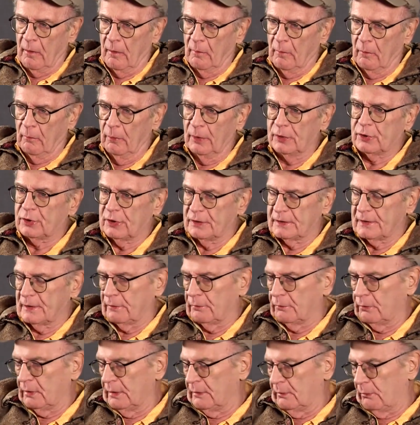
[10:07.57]
which is
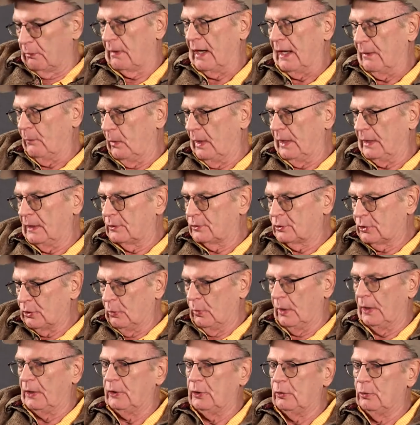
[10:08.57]
the right way to
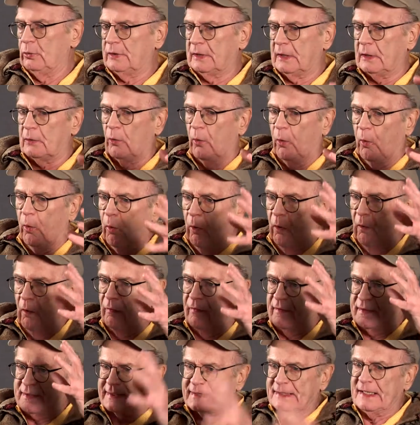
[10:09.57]
do it, you did all
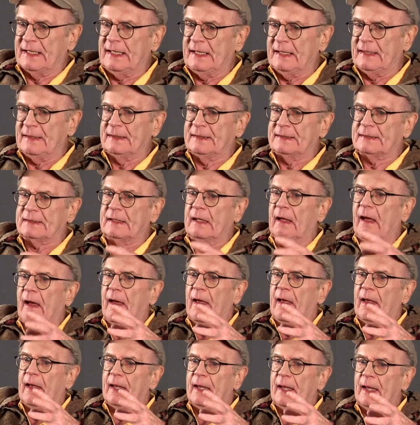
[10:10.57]
the scenes
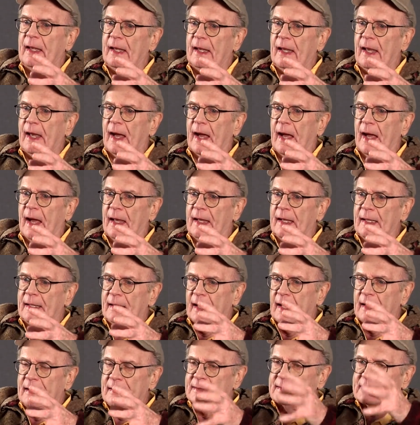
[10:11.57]

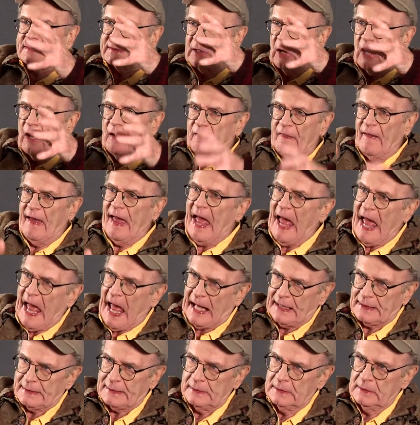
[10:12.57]
inside the
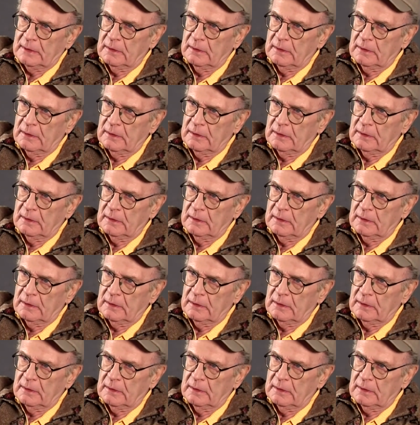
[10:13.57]
hat.